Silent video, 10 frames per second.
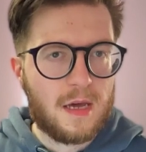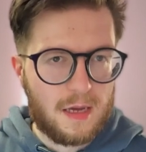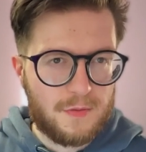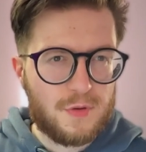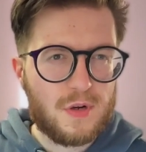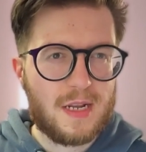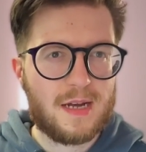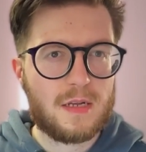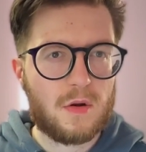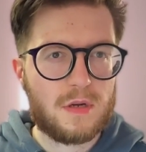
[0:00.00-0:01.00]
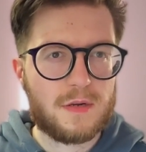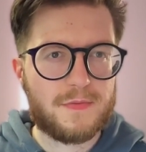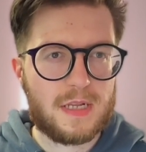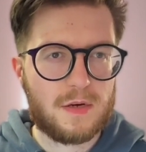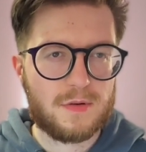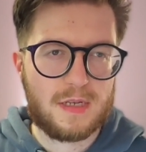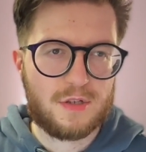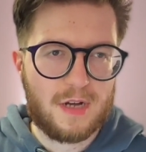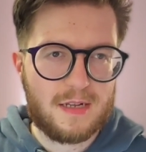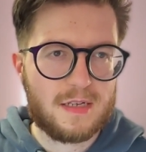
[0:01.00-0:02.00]
If you clicked on this video,
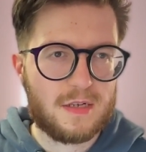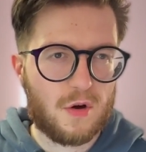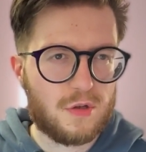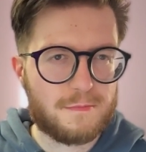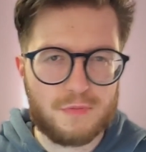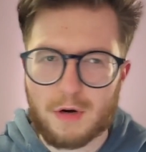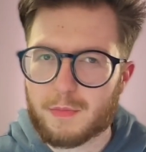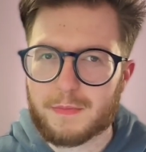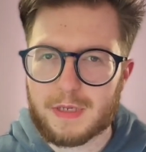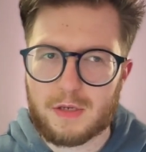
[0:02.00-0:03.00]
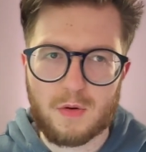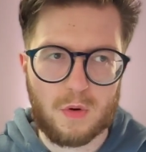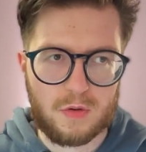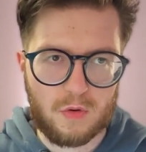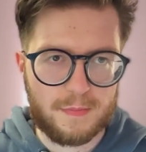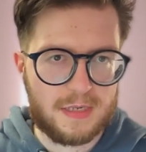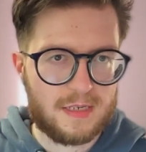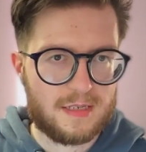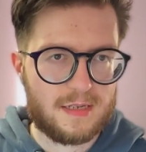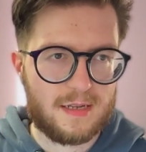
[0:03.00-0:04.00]
then chances are you probably know what Home
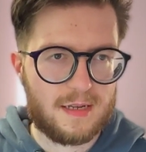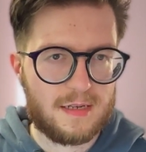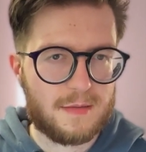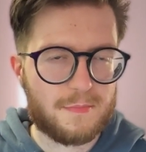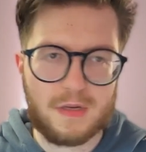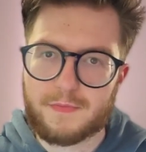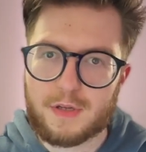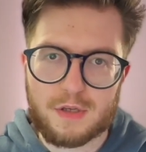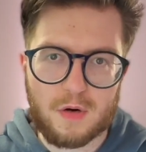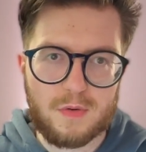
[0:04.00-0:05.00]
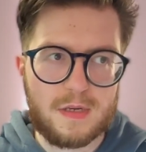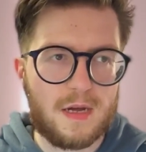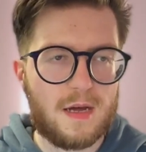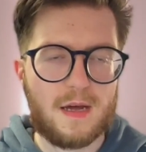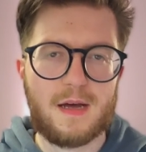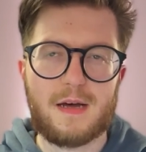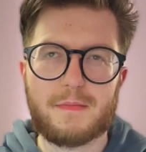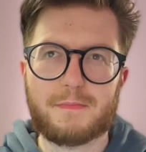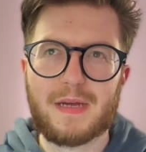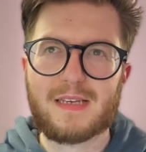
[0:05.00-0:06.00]
Assistant is, but if you don't,
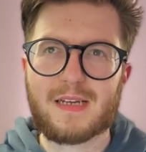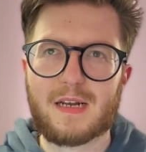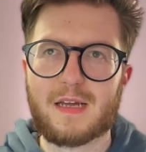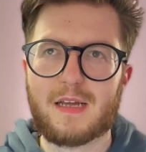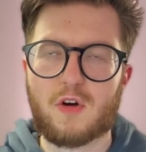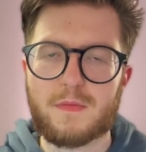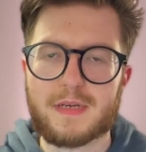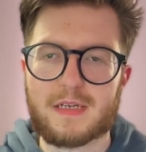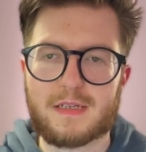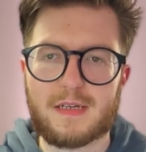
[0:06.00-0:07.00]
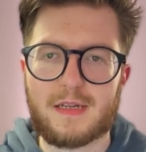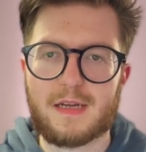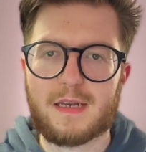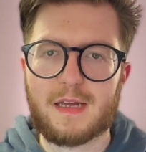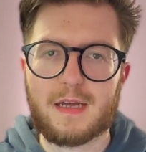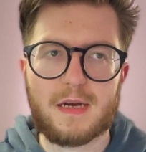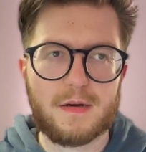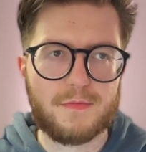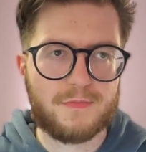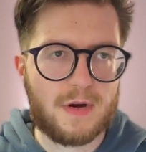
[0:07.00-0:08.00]
basically Home Assistant is a
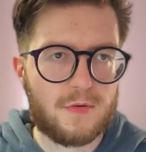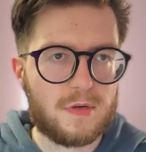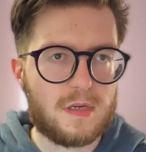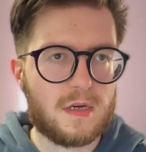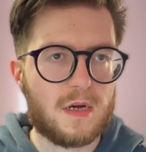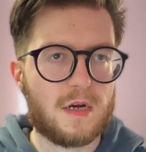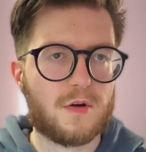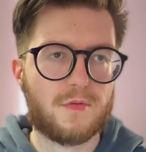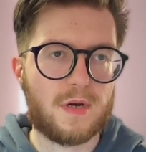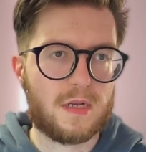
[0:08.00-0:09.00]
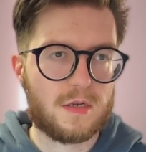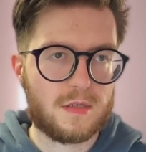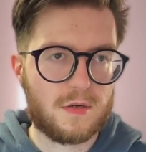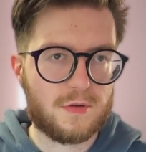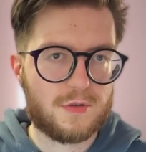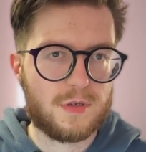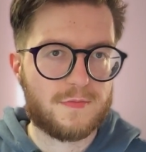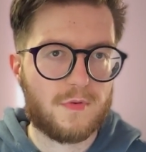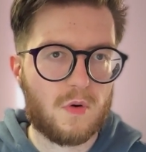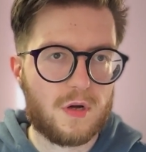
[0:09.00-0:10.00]
very great solution
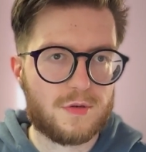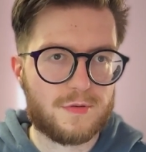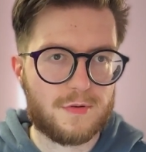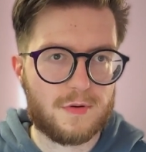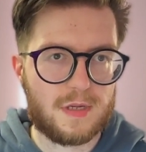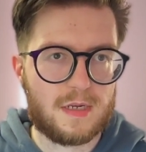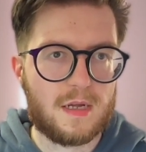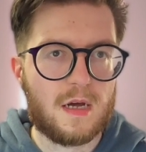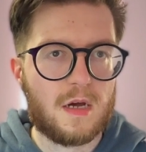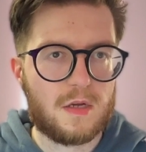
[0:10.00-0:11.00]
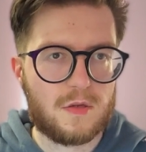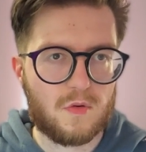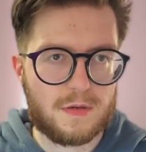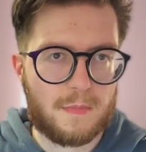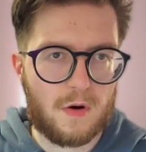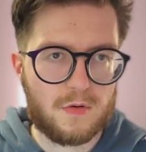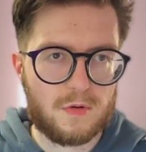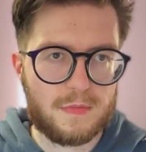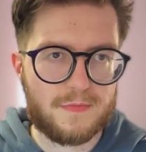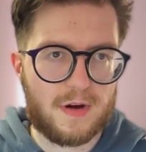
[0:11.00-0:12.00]
for controlling your smart
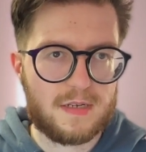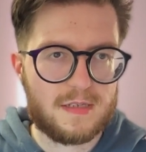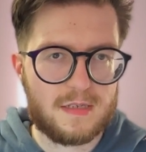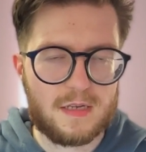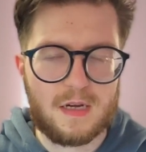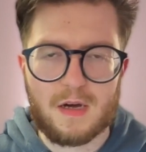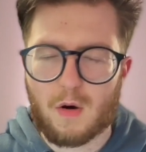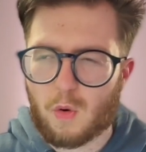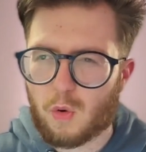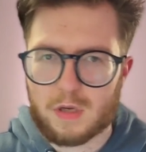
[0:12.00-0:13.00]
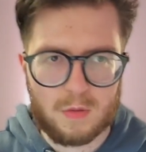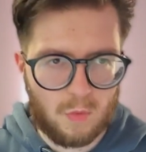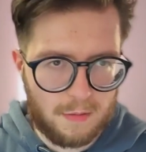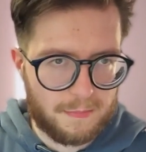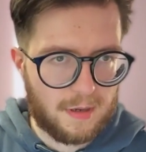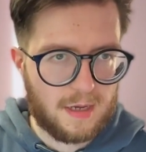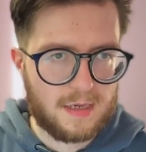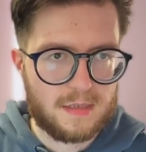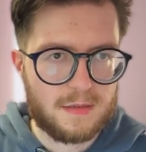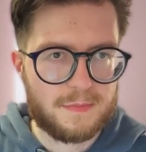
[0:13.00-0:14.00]
home devices all in one place.